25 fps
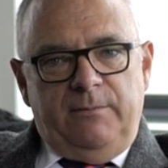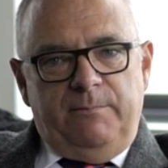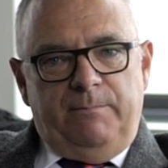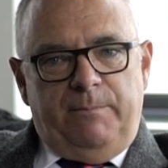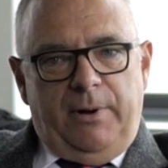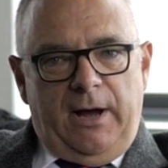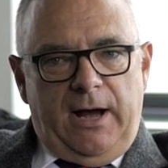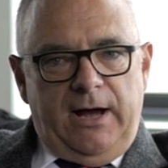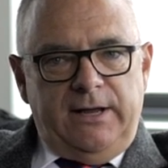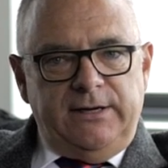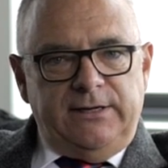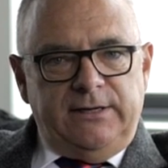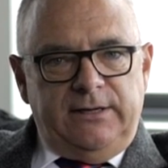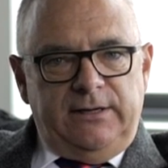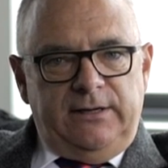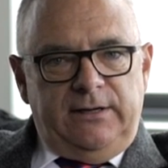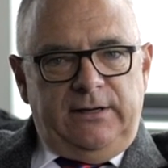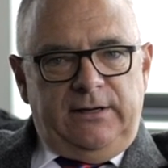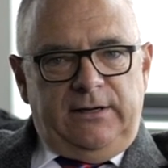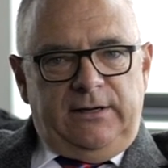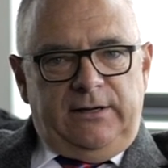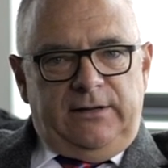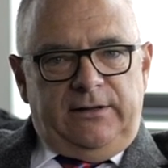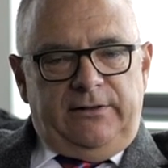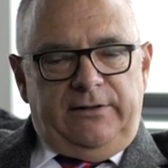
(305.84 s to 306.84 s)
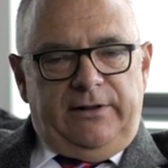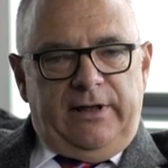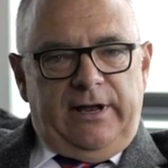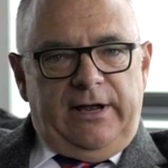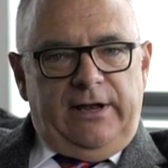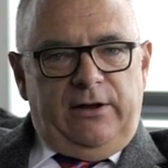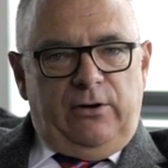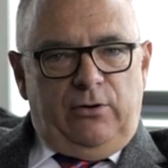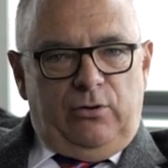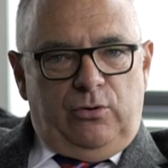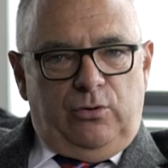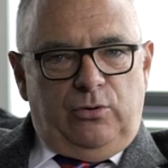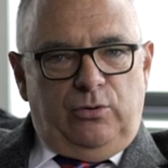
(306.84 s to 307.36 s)
But
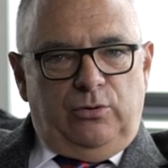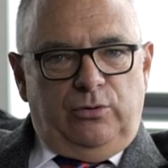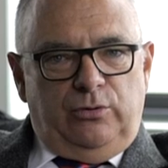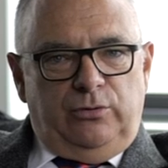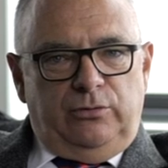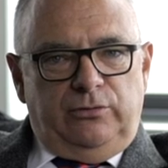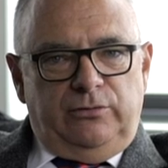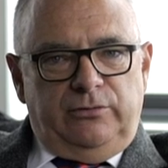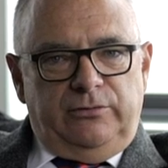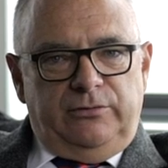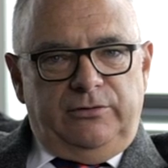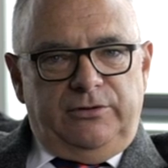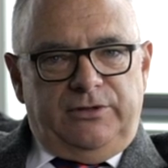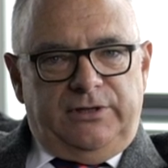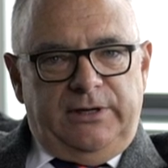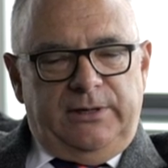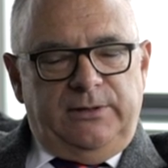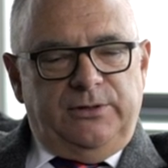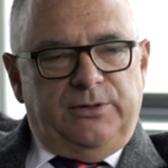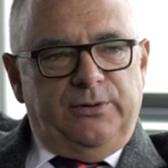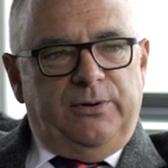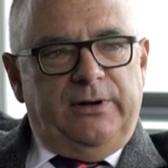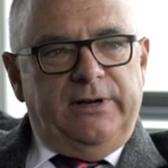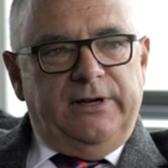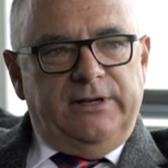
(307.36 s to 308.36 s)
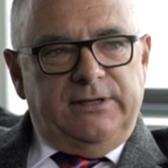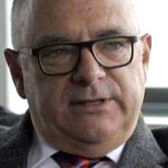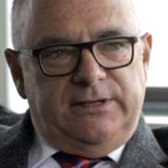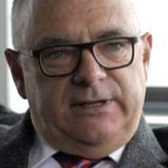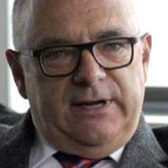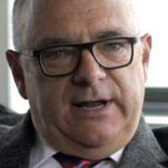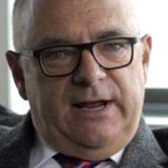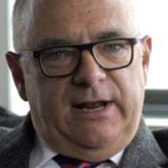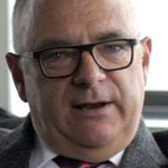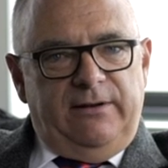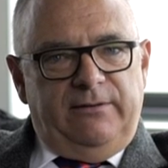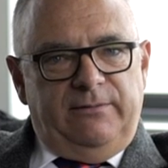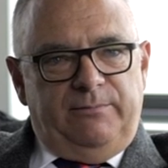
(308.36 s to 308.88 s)
they all seem to
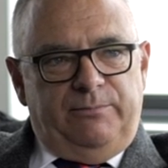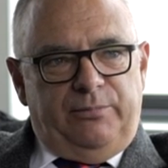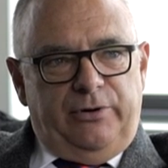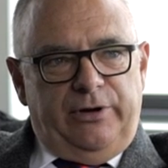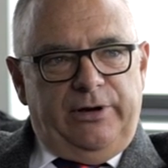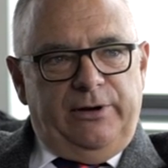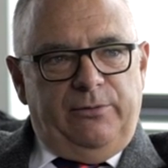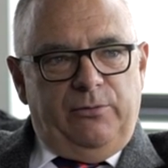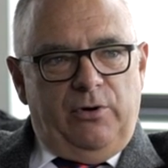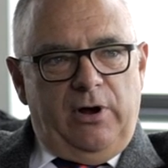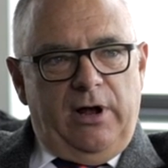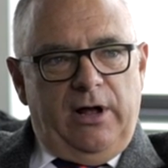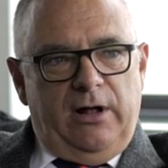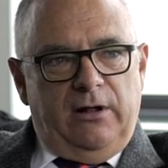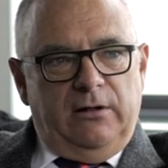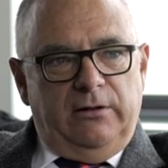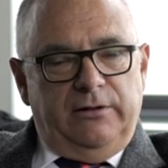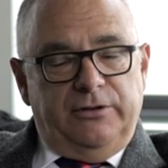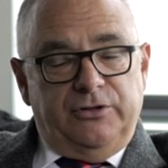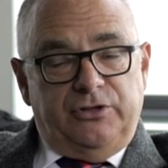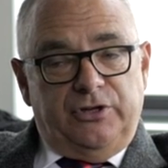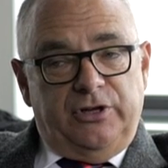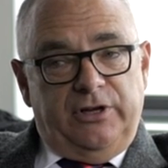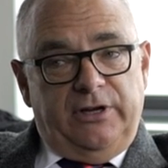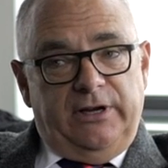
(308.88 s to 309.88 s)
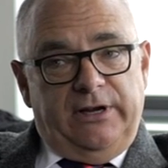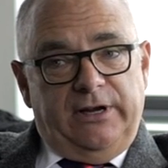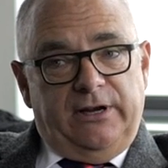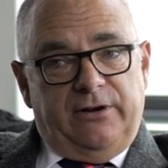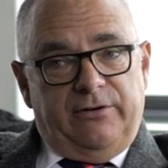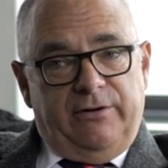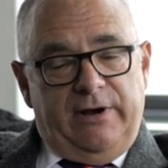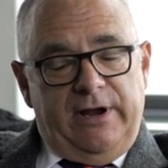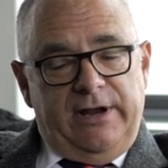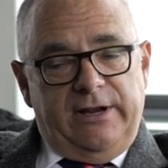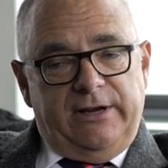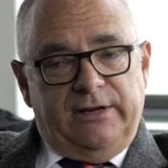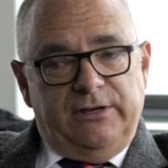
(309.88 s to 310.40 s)
understand pretty well, and certainly
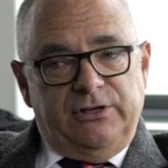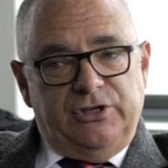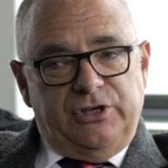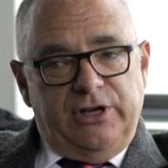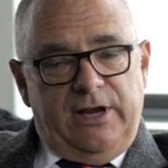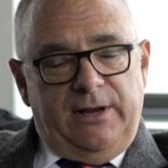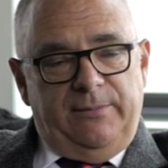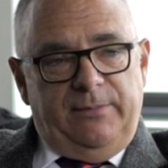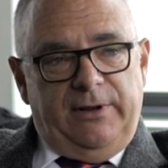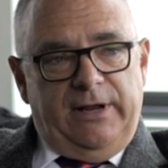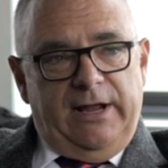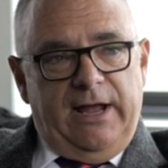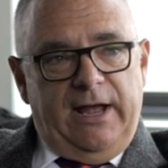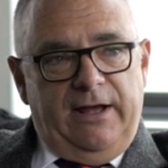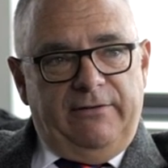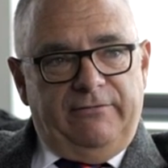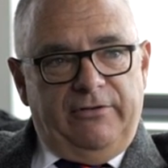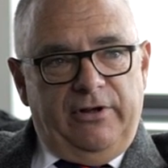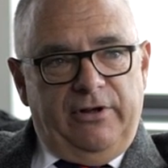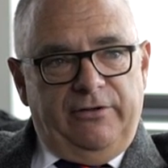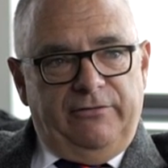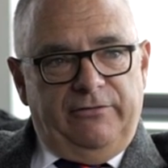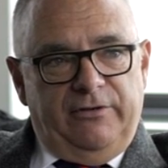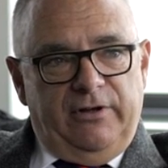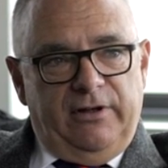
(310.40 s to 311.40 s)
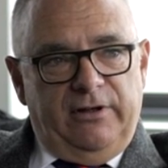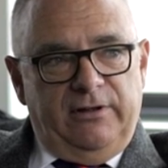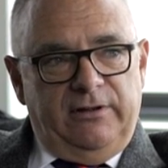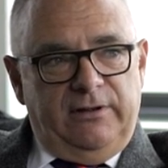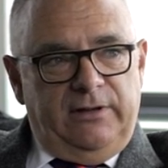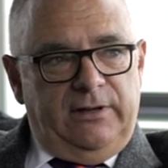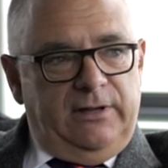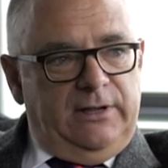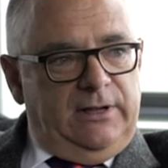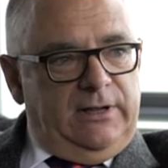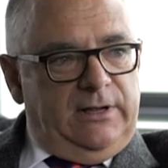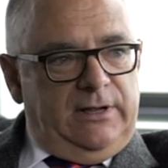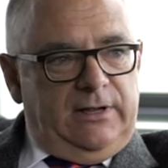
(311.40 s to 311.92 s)
Craig and Jamie have over
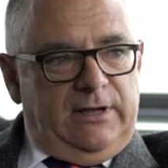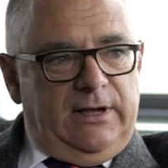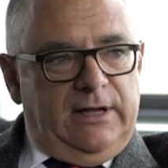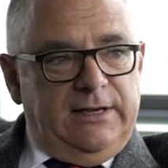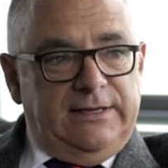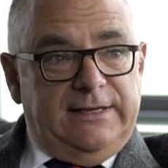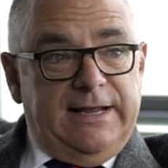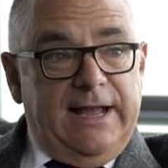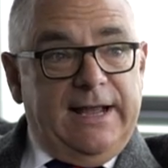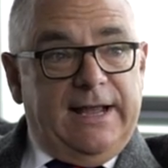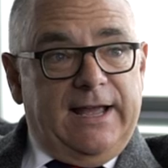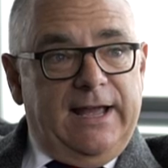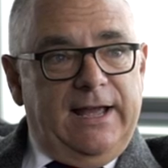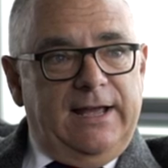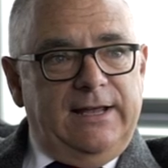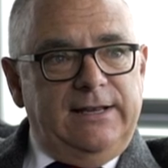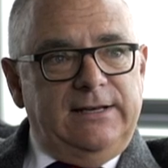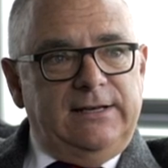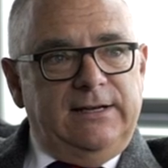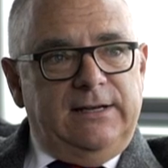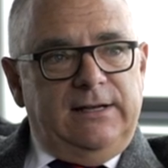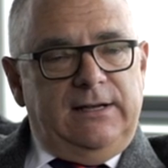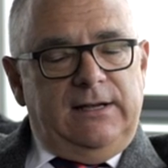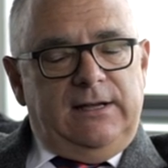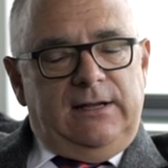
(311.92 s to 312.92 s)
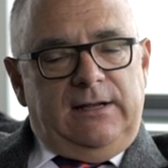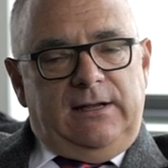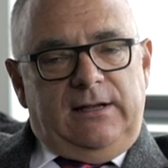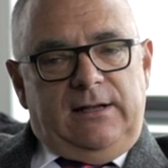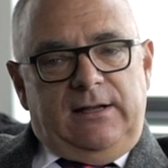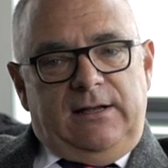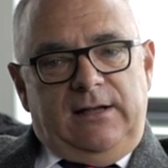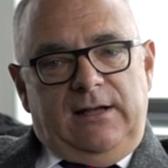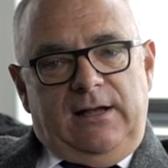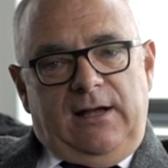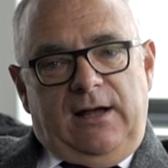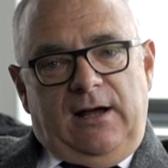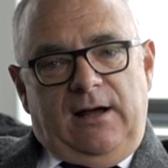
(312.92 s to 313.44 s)
a decade,
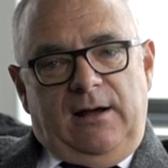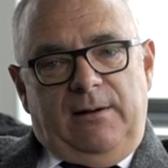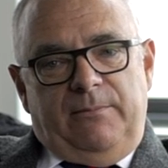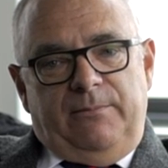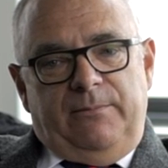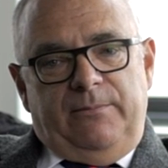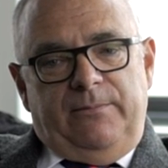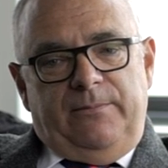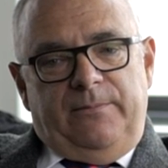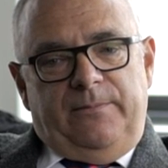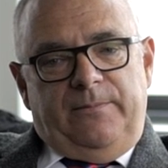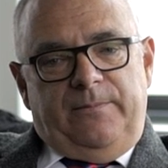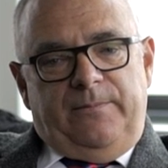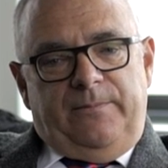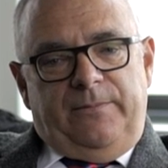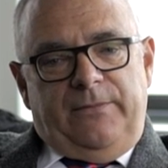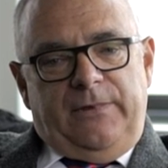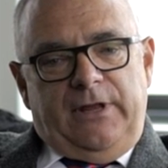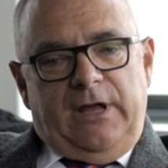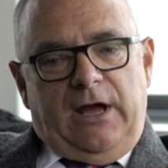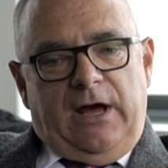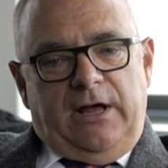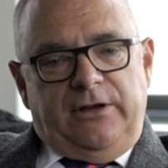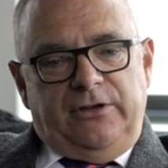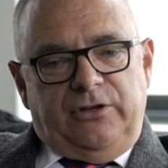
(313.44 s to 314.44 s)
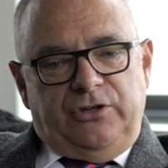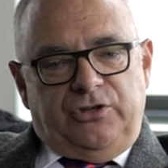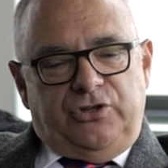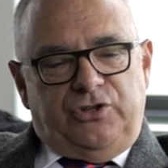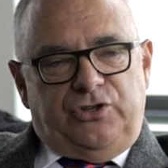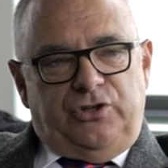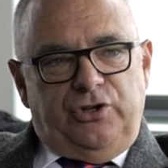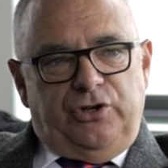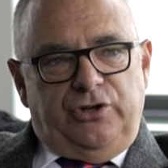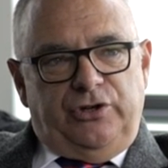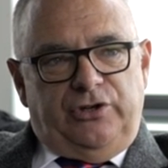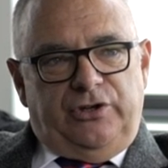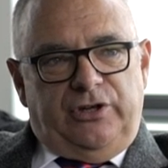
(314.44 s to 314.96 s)
um,
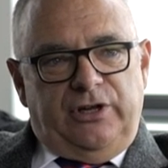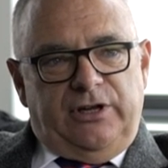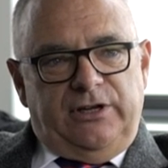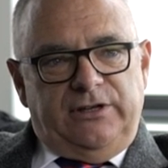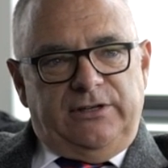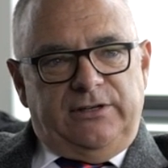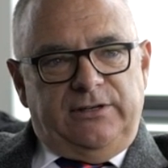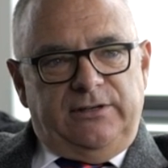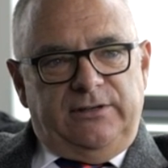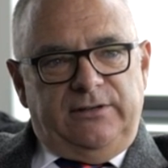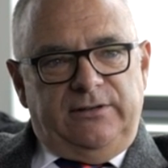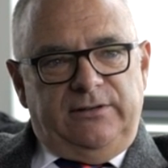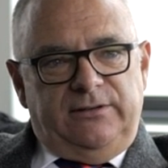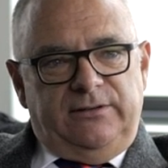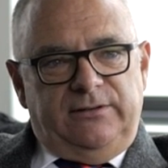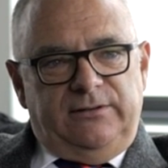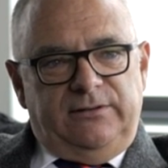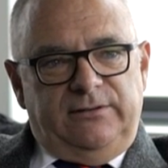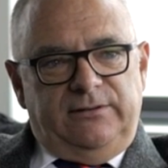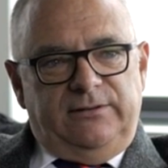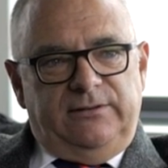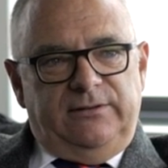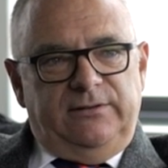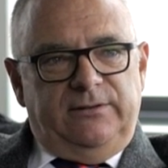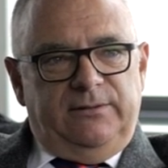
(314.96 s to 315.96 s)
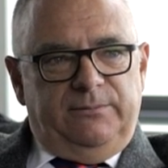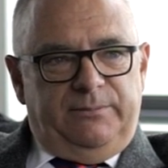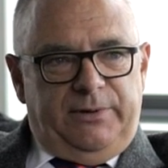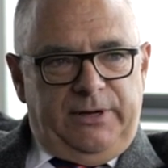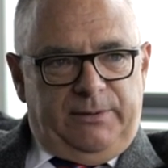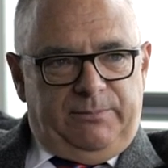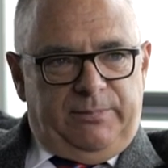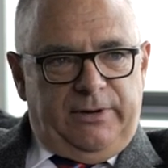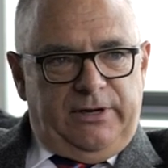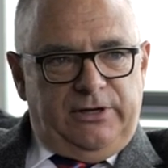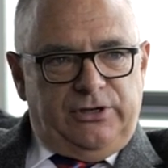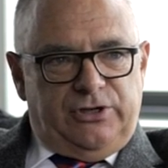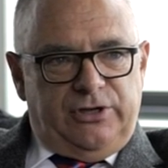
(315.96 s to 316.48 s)
understood that
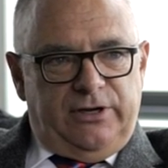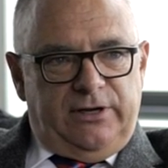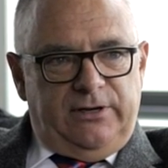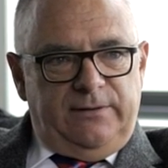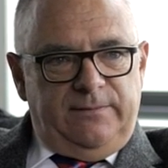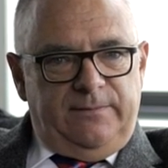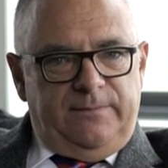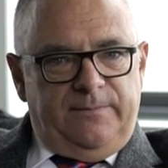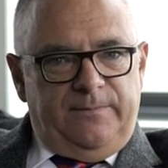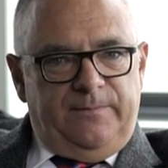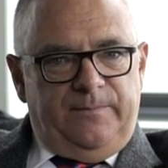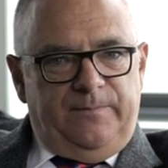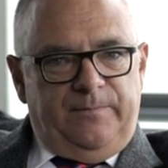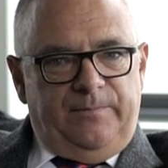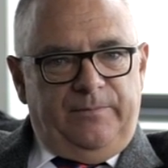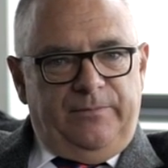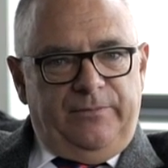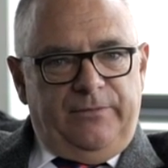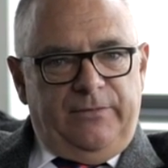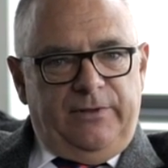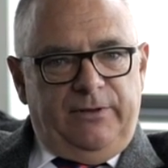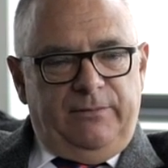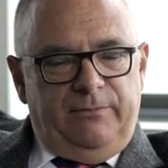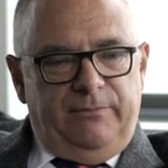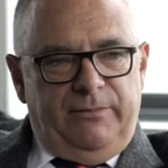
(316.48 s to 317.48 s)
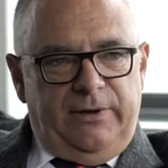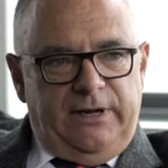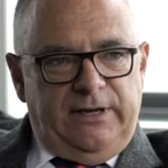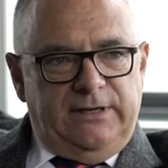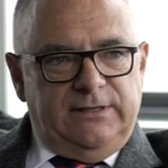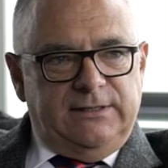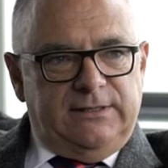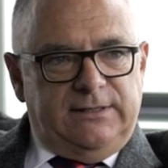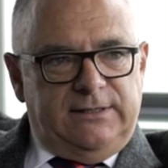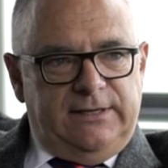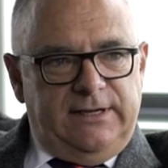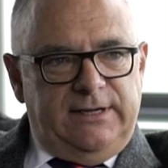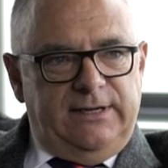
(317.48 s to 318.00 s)
big picture
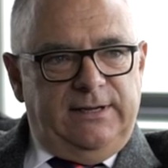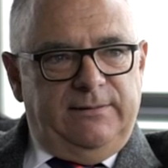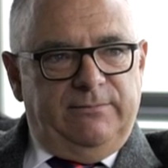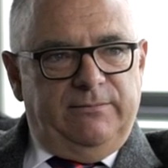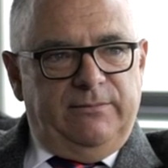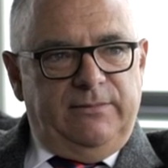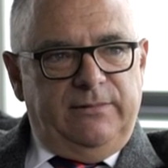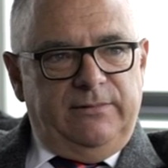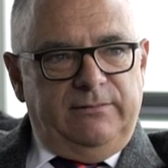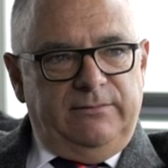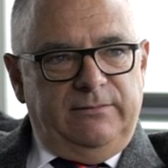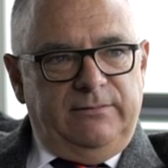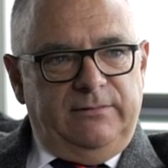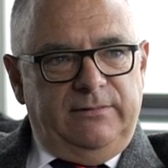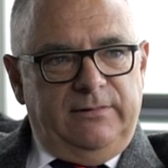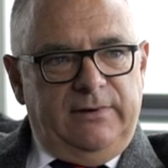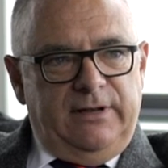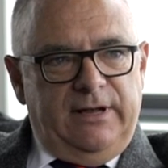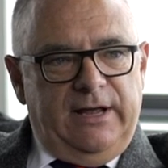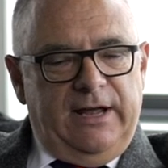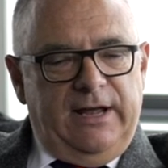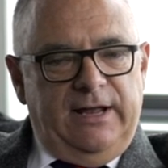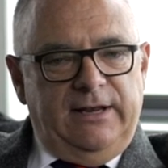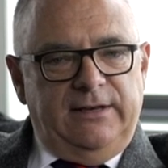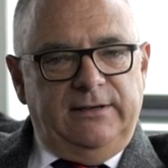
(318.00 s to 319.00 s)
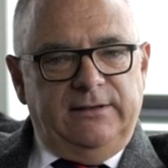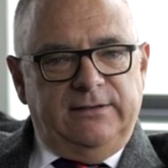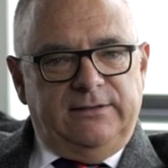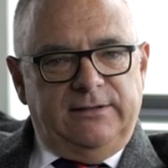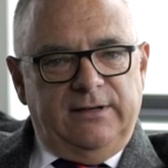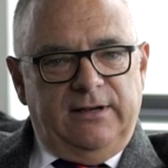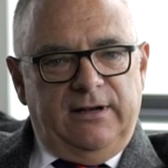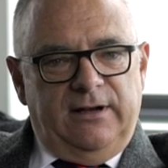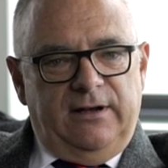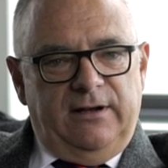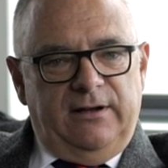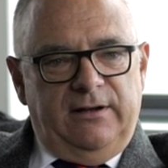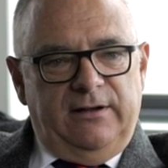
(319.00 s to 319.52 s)
means team, and
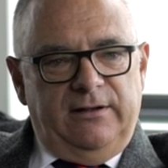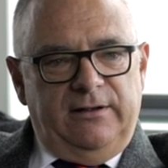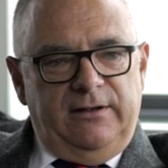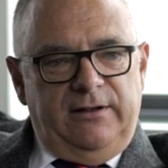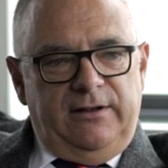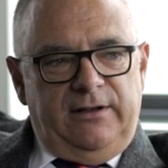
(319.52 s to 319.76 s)
uh,